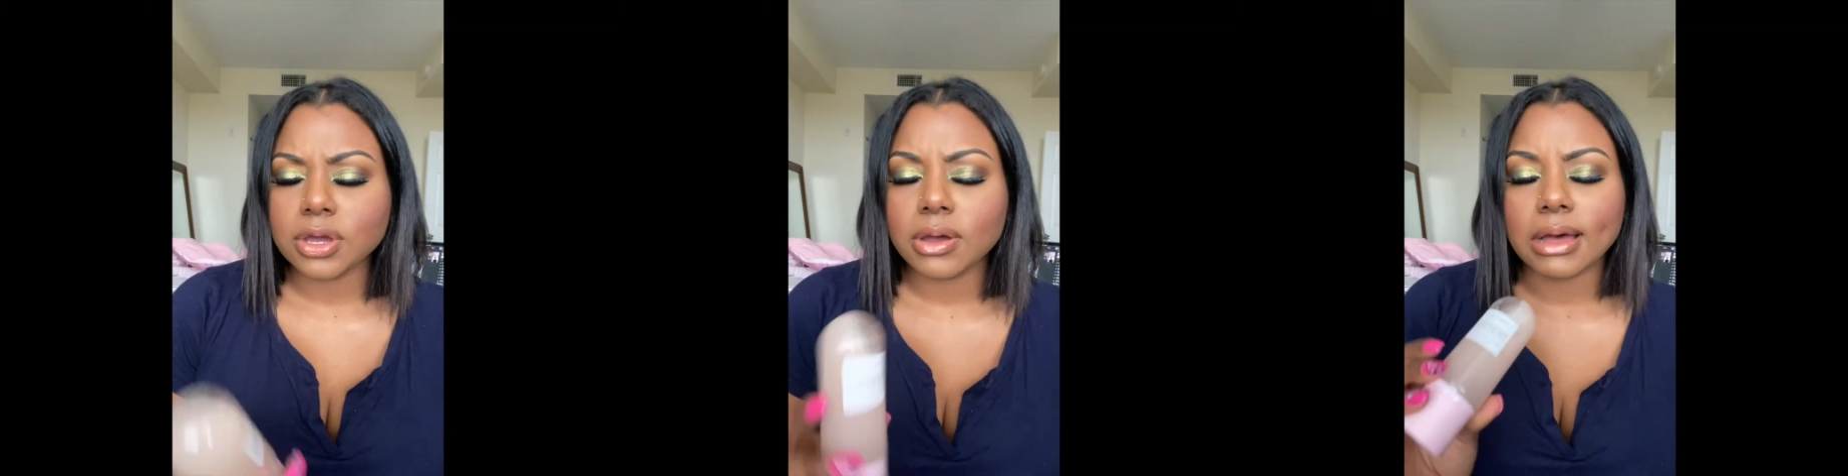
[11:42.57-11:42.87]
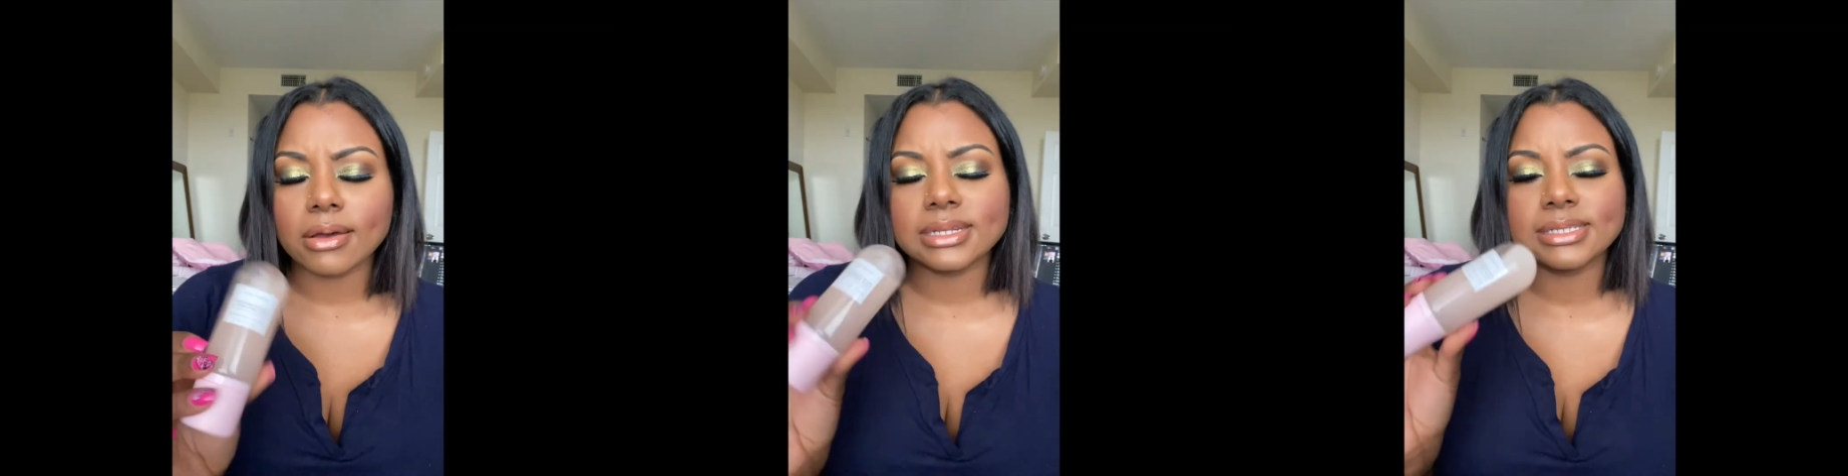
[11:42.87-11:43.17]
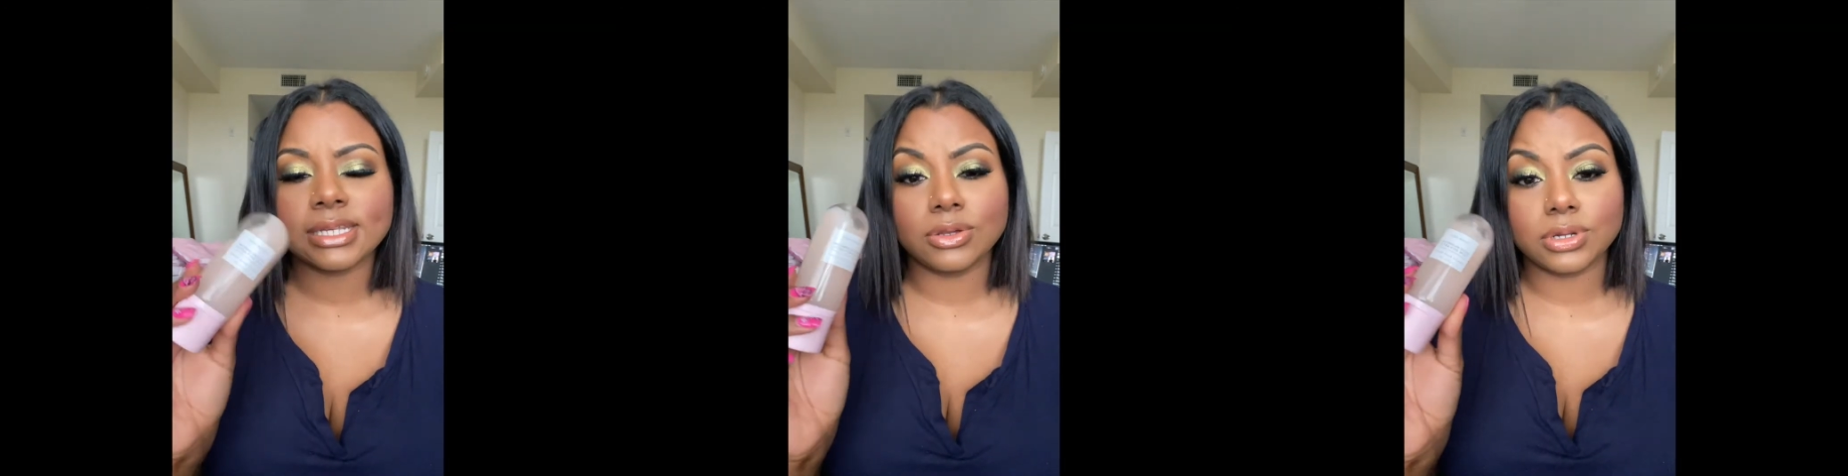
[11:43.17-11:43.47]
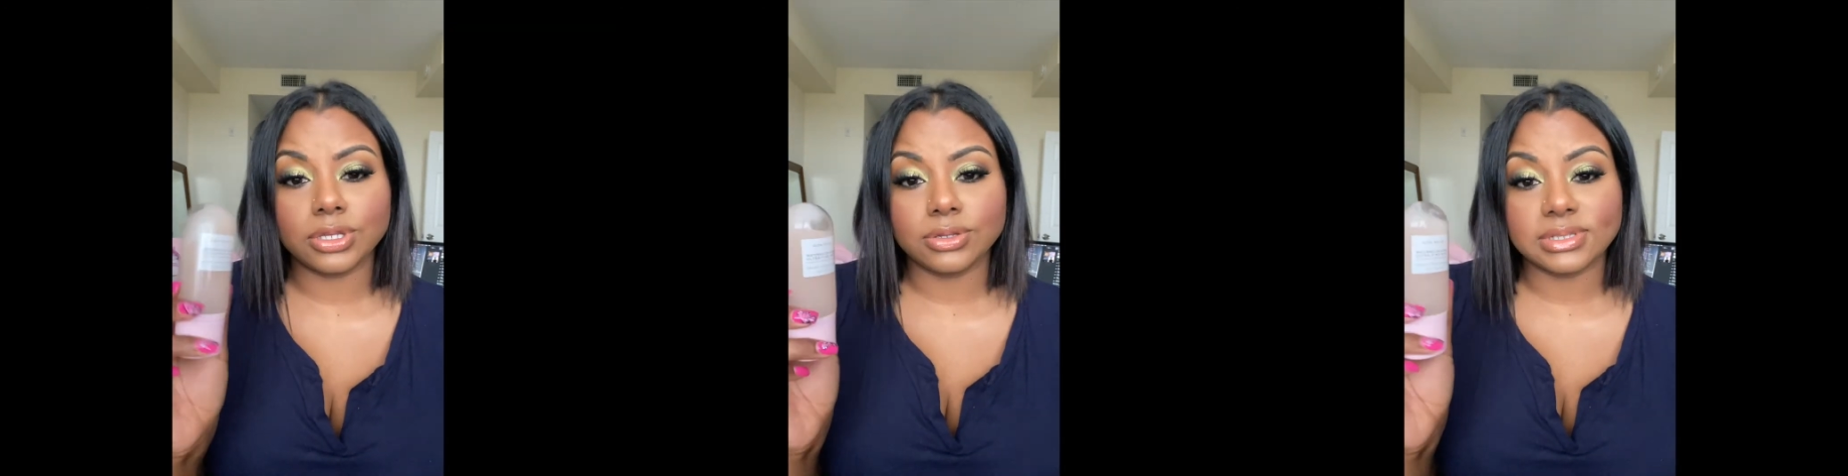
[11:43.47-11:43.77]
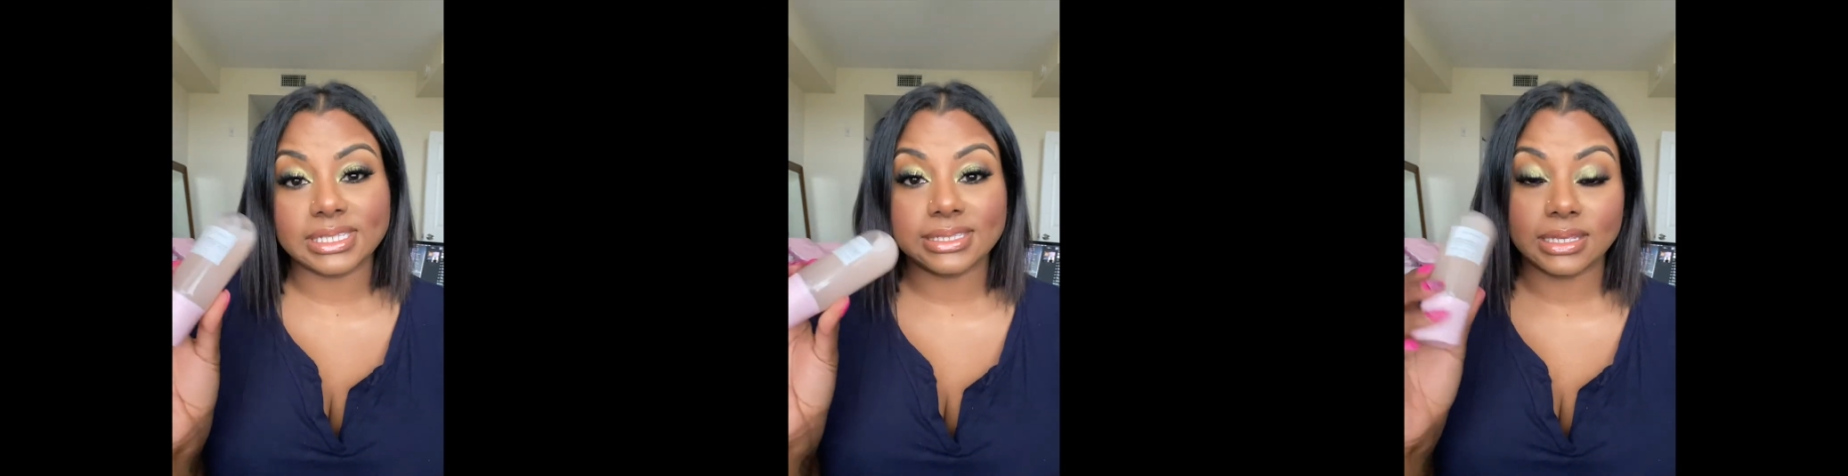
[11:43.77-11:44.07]
I'll continue to use
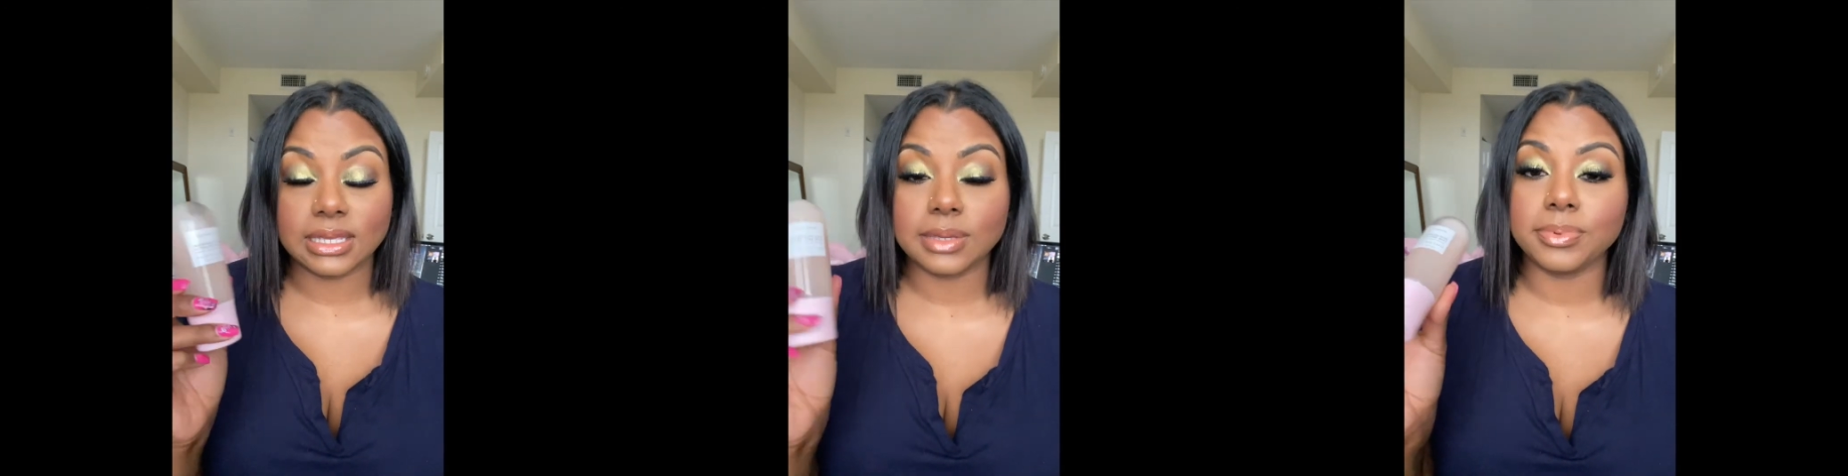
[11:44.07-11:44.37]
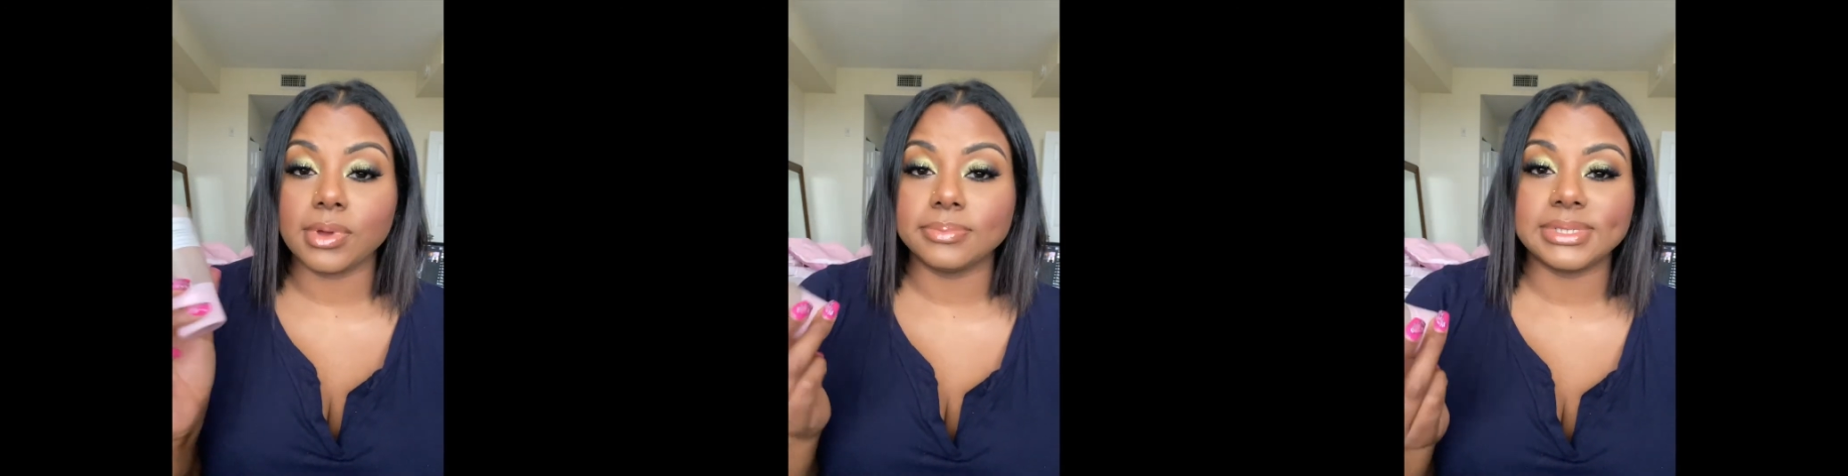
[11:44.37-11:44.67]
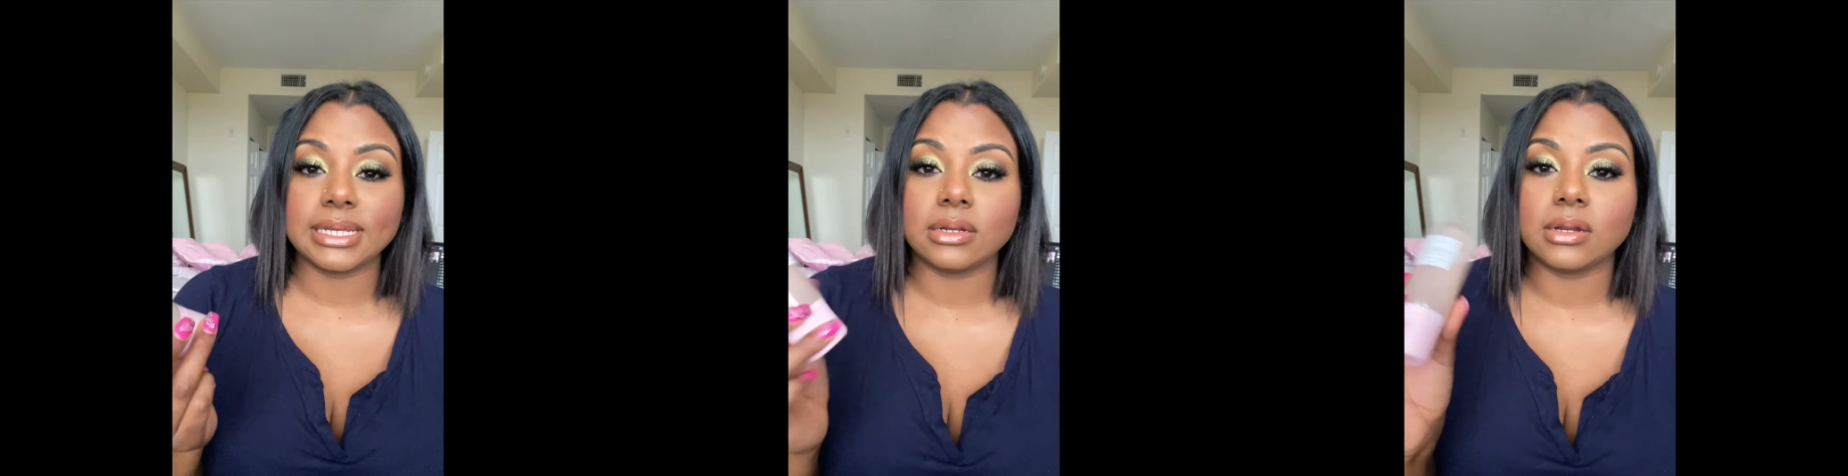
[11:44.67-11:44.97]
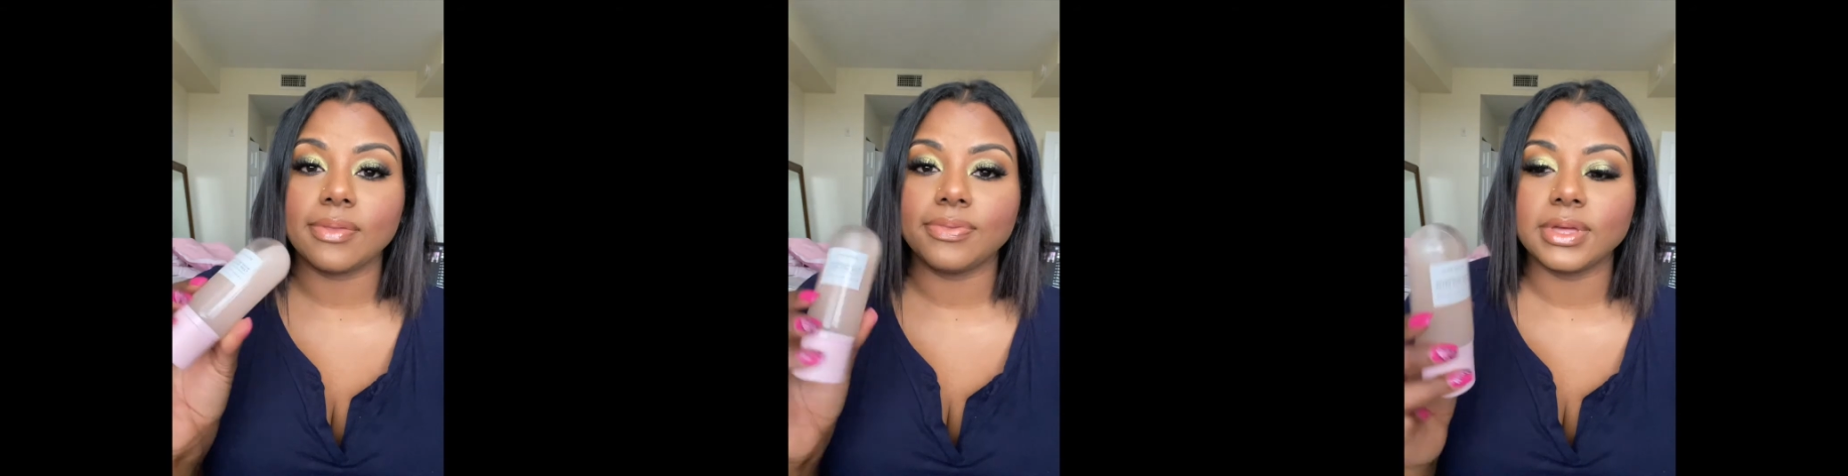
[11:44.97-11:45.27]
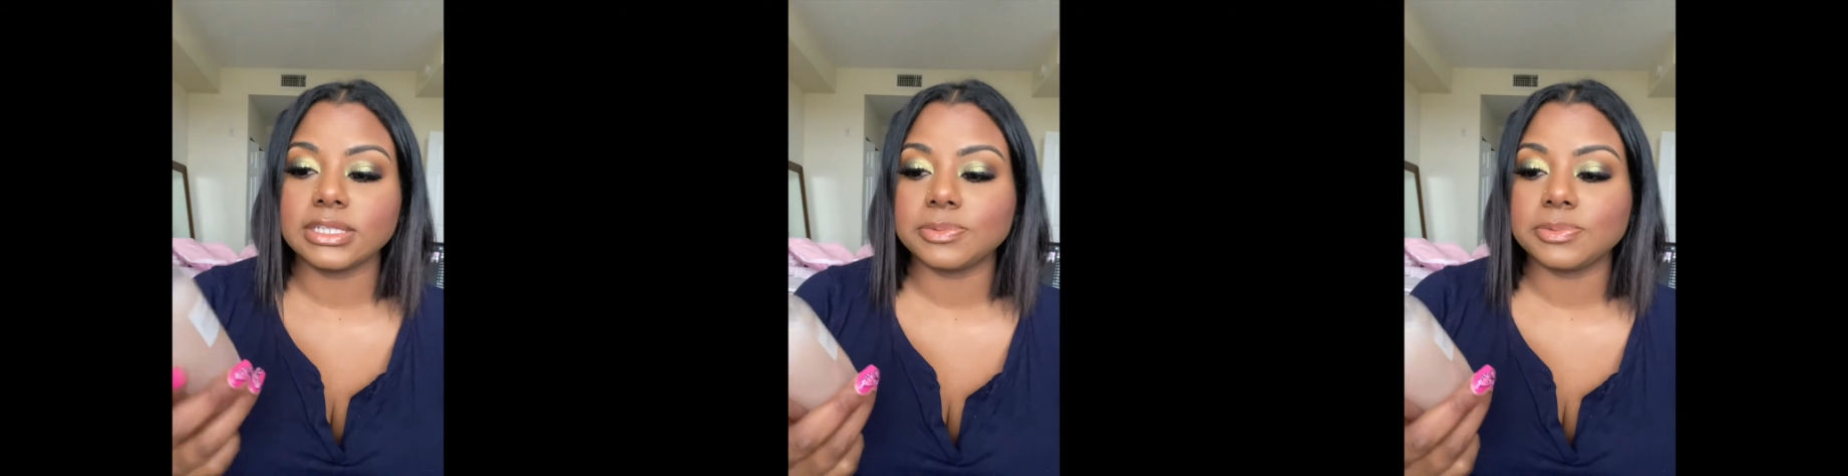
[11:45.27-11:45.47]
this and keep you updated on this,